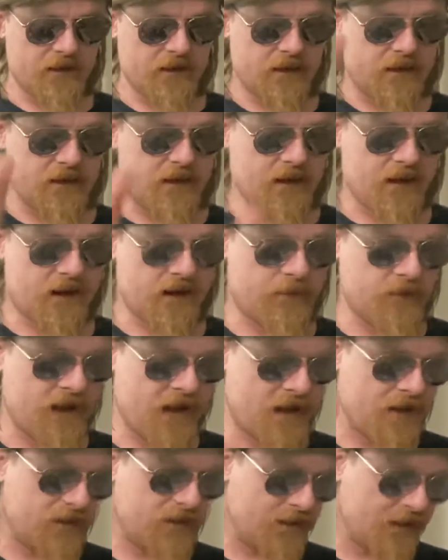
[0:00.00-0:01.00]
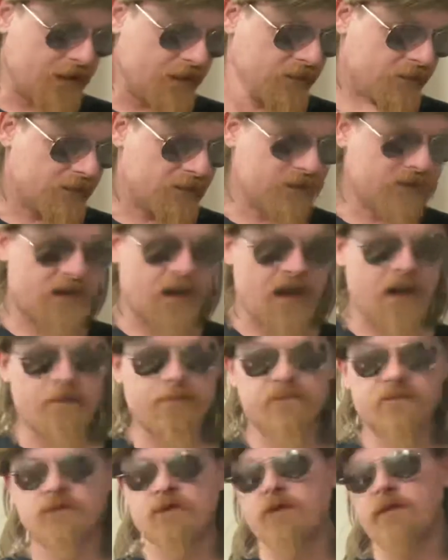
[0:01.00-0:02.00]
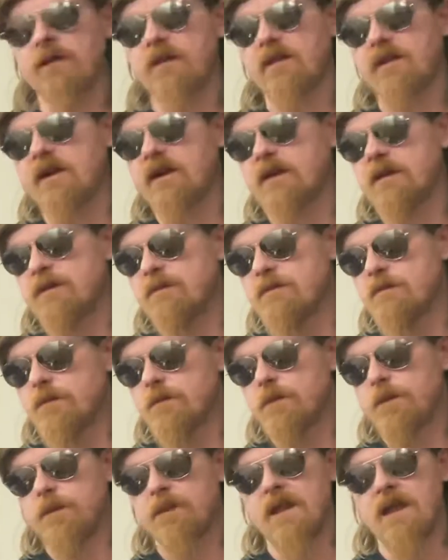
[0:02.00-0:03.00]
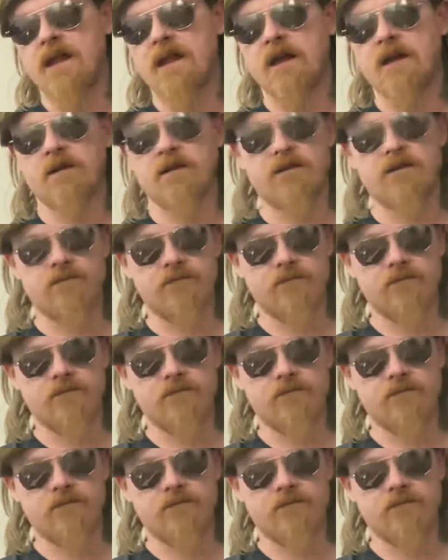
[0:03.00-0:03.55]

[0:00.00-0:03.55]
They come down, they told the cops when we were there, and